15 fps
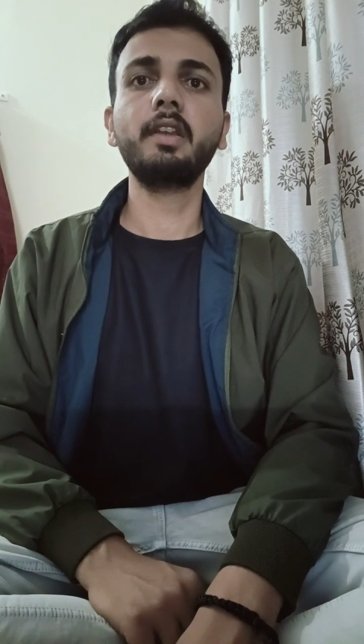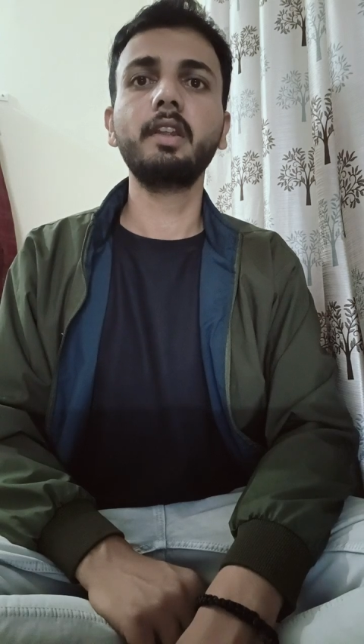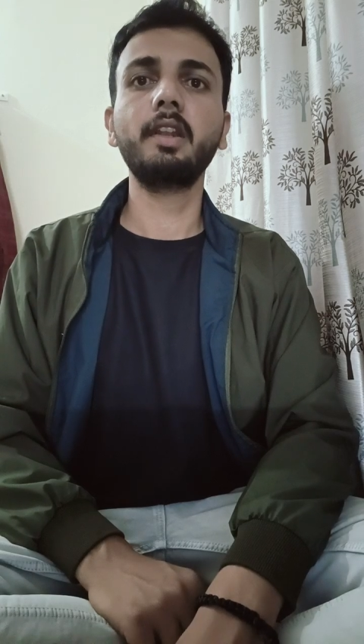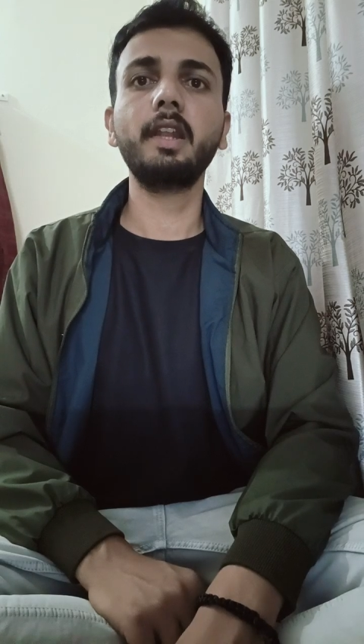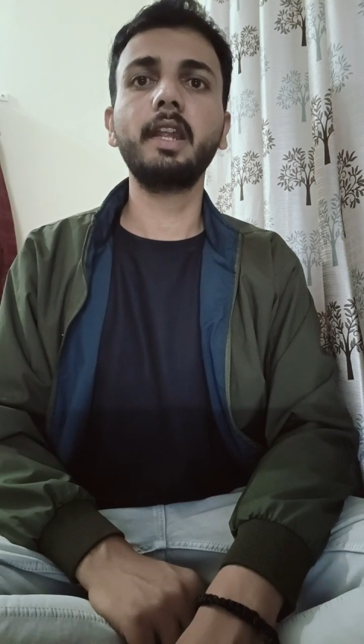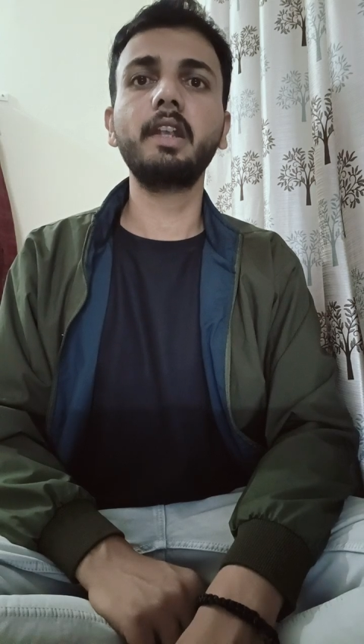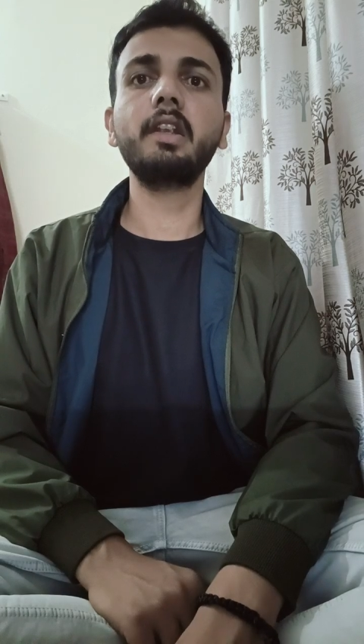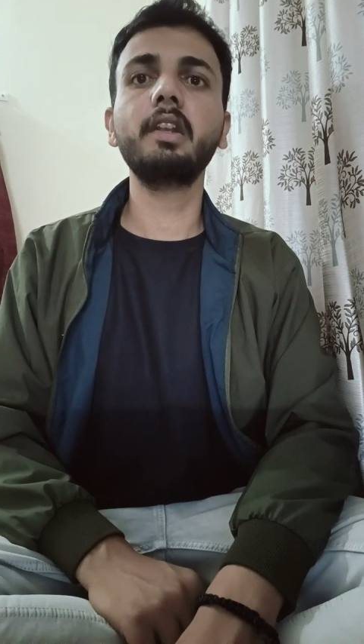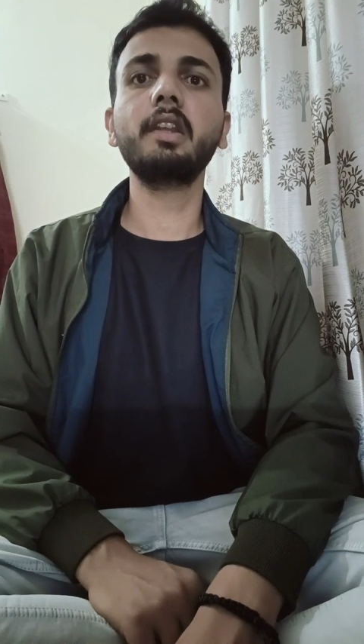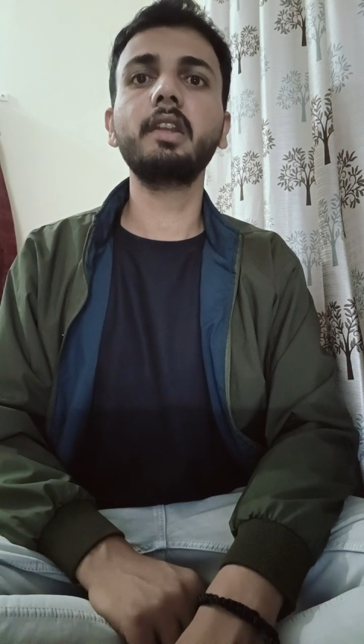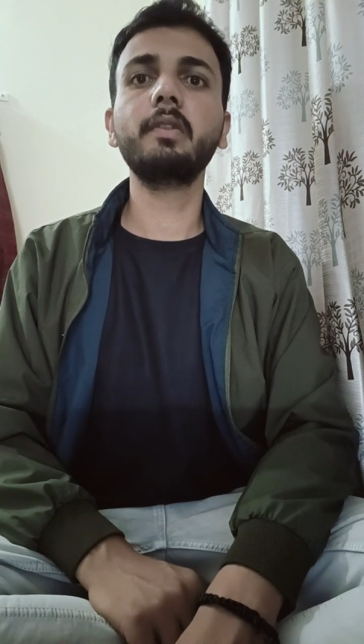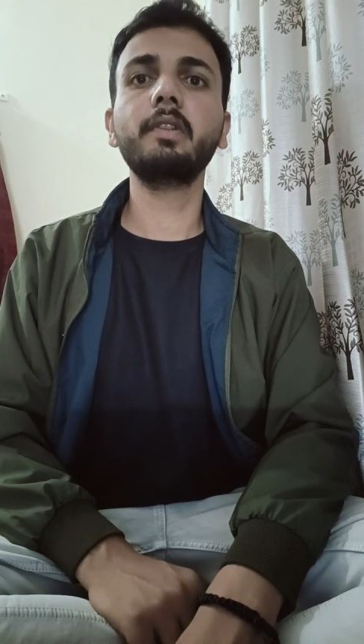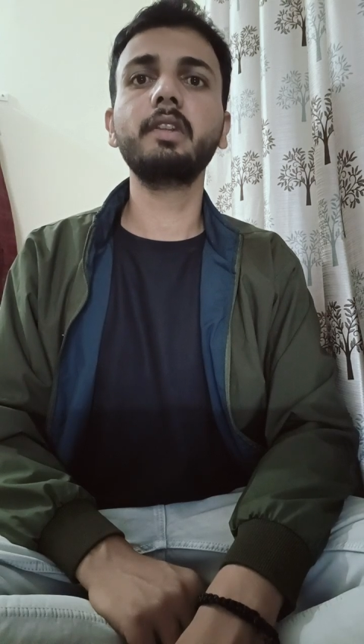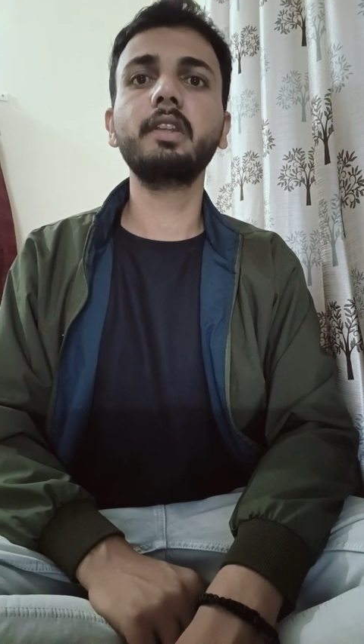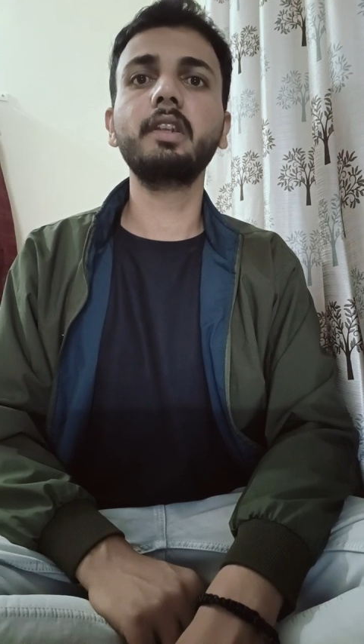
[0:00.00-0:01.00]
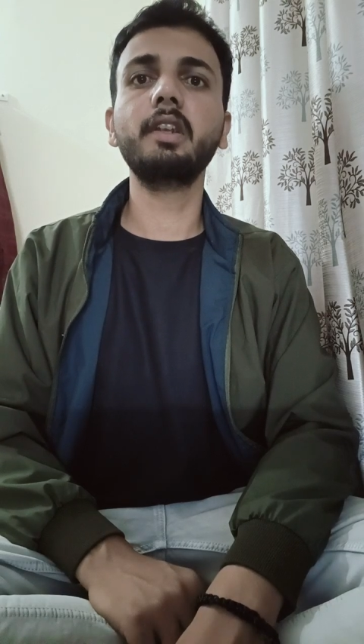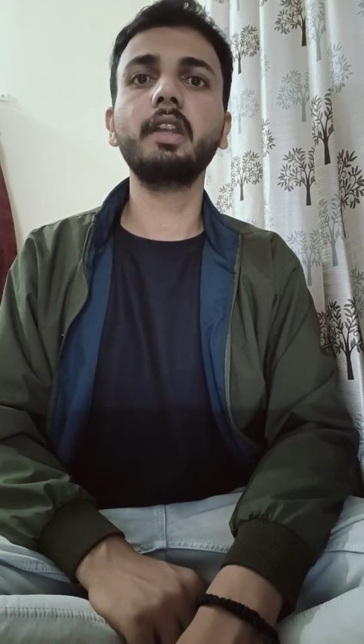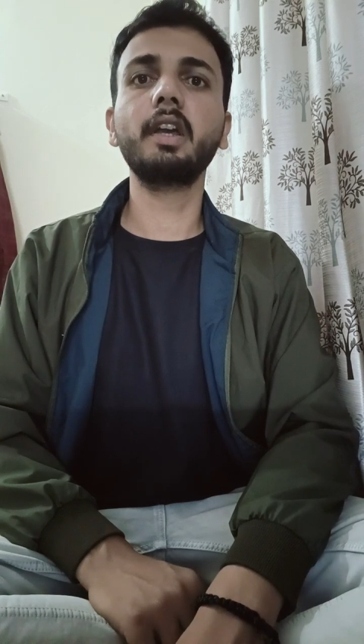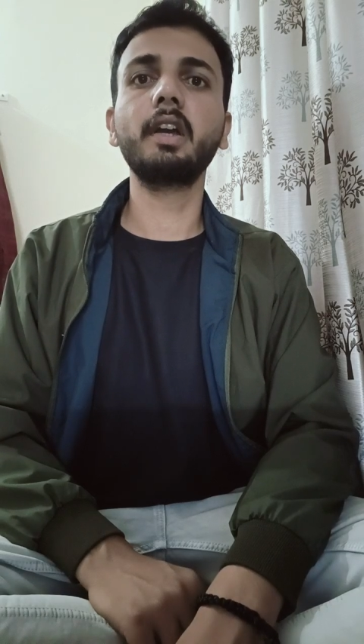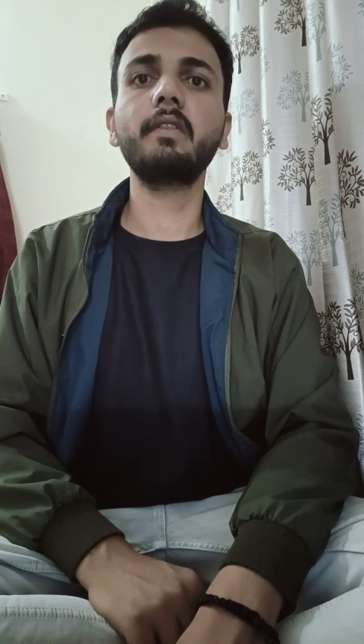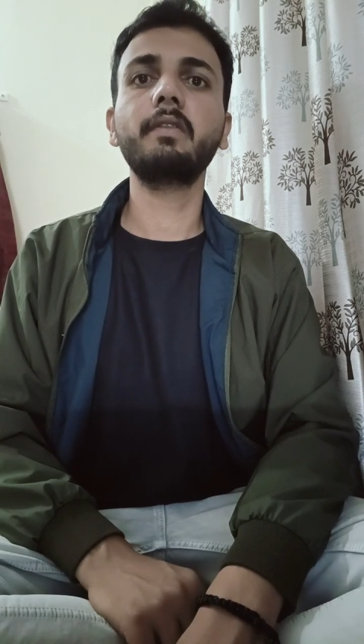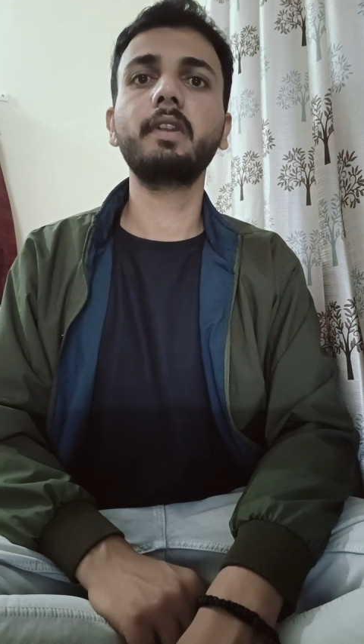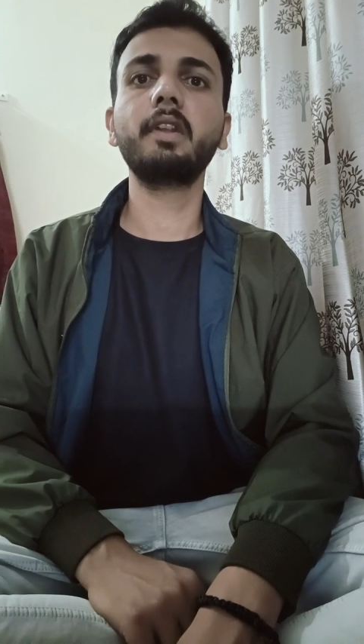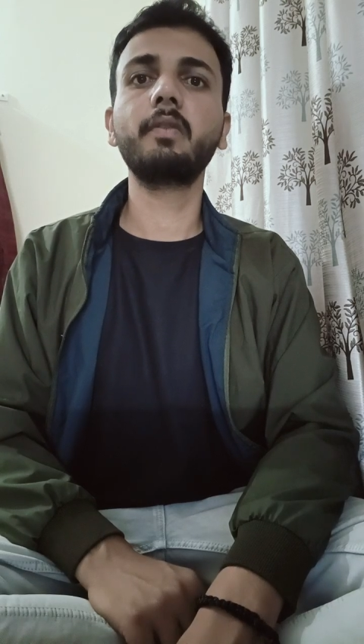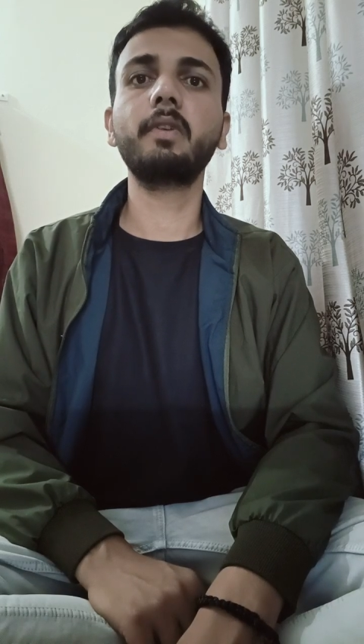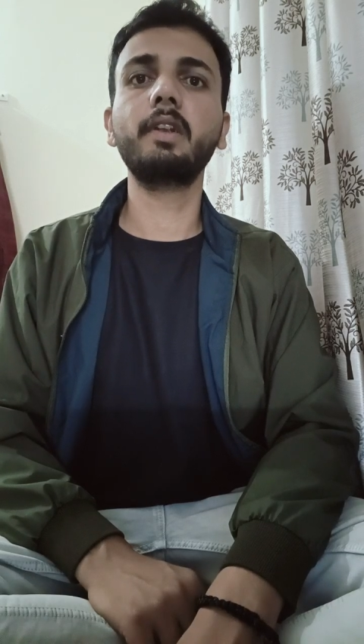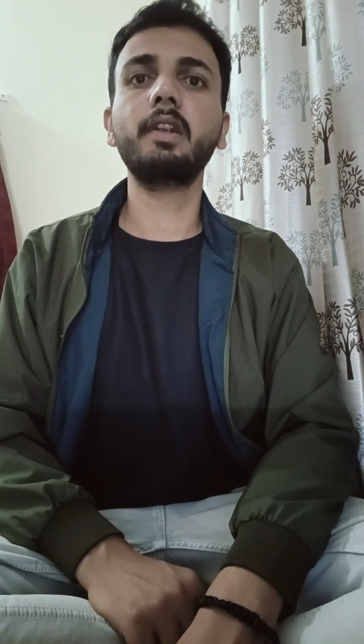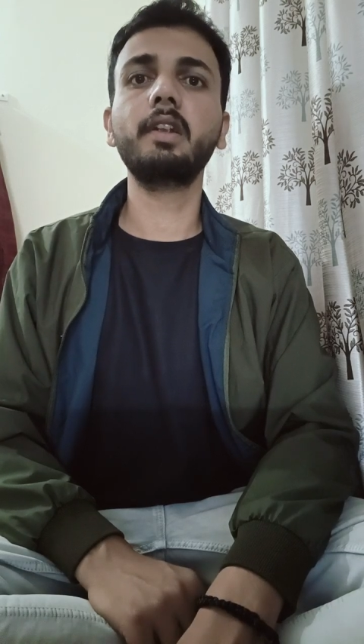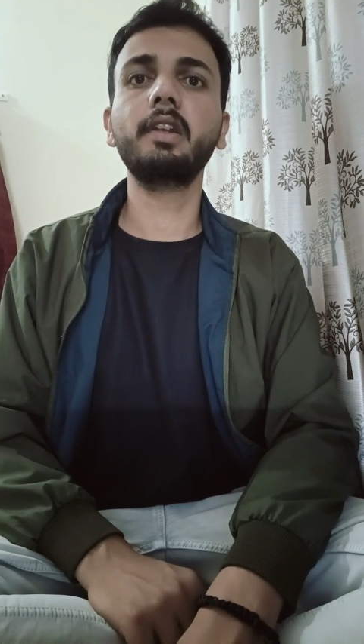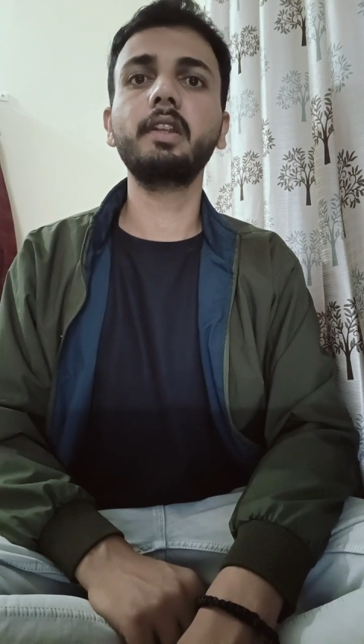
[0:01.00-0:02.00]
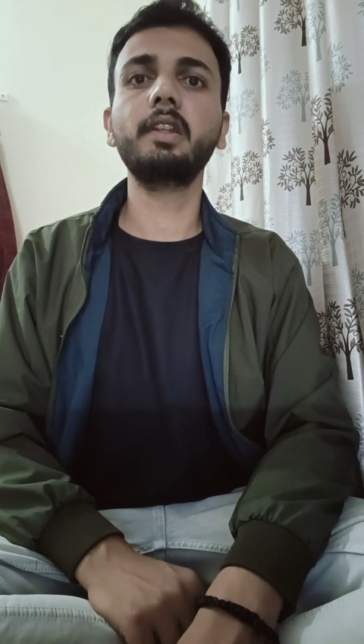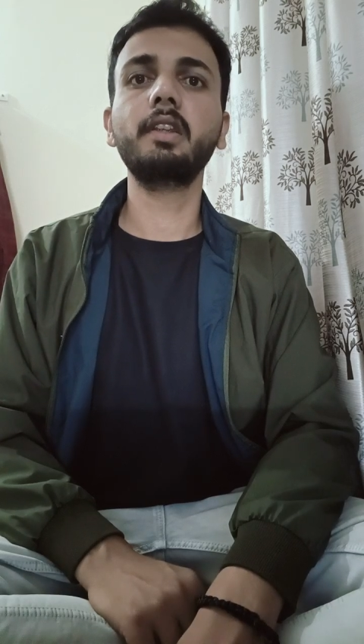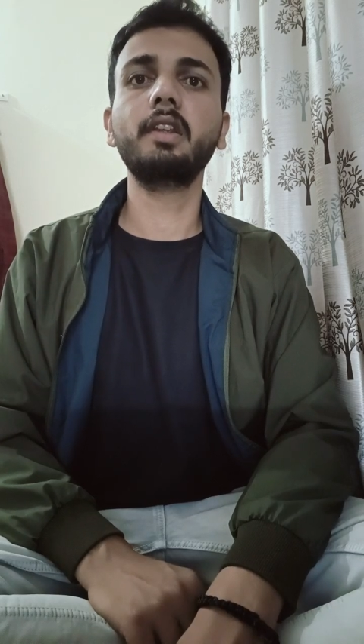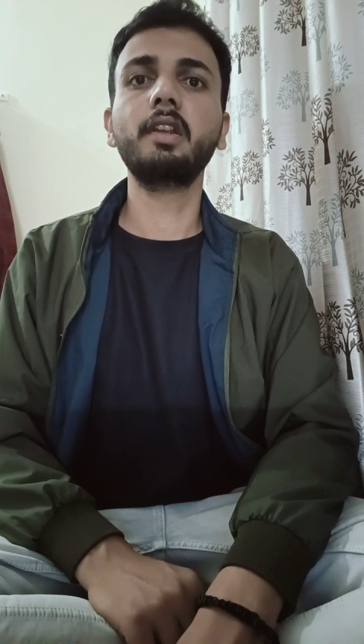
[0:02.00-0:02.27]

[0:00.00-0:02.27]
Land deal with India frequently